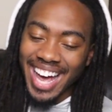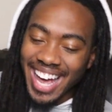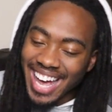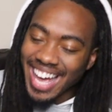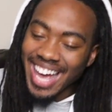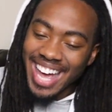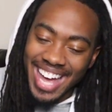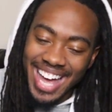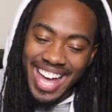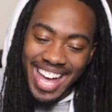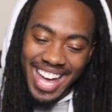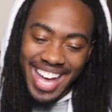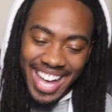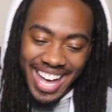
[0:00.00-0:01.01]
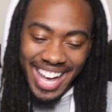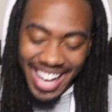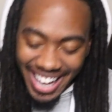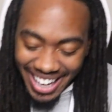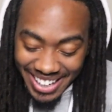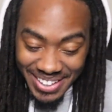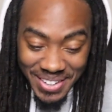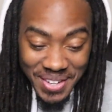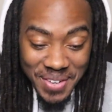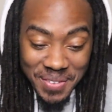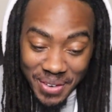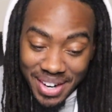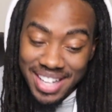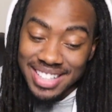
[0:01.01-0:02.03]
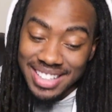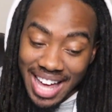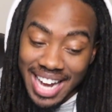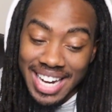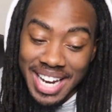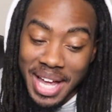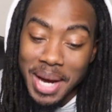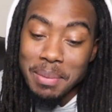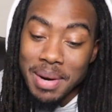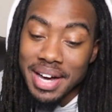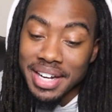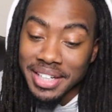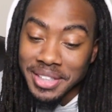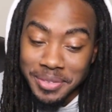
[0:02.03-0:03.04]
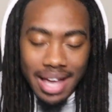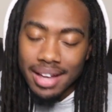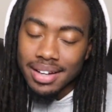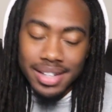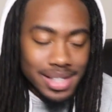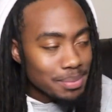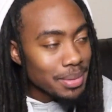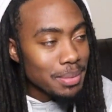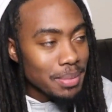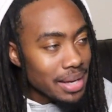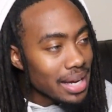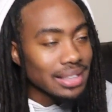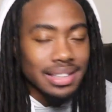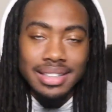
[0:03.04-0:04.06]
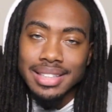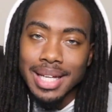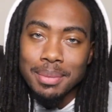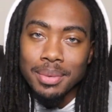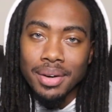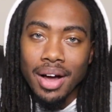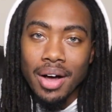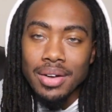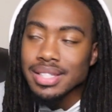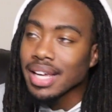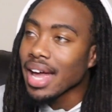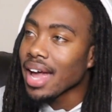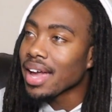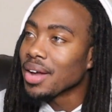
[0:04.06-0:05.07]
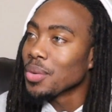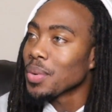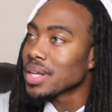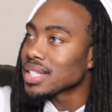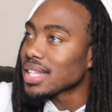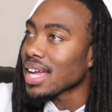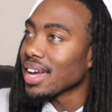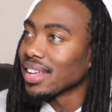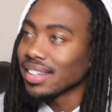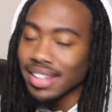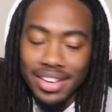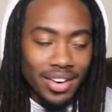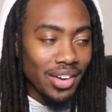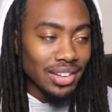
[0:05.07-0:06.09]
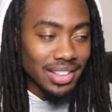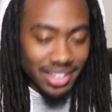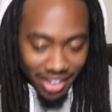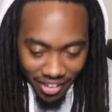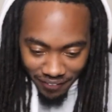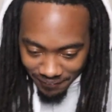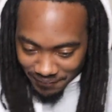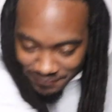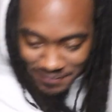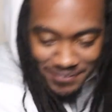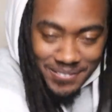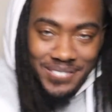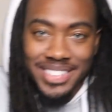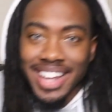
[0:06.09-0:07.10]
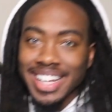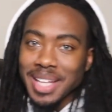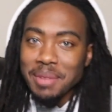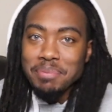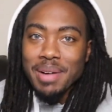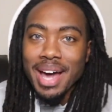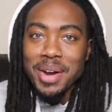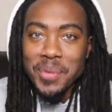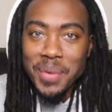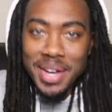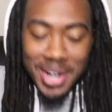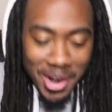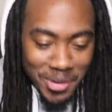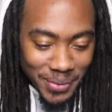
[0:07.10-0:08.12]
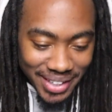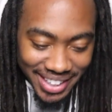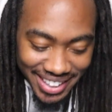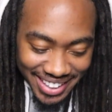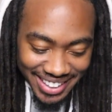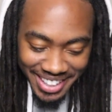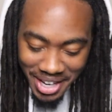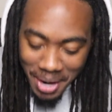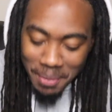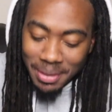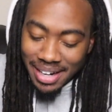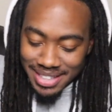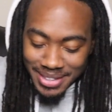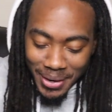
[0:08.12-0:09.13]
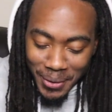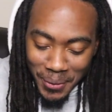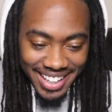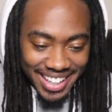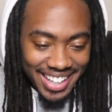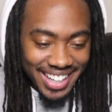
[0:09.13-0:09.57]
that's a lot of damn money. That couldn't be me at the table. I'll say, hey, what's that? They all look off. Take that pot and run off with it. But let's go.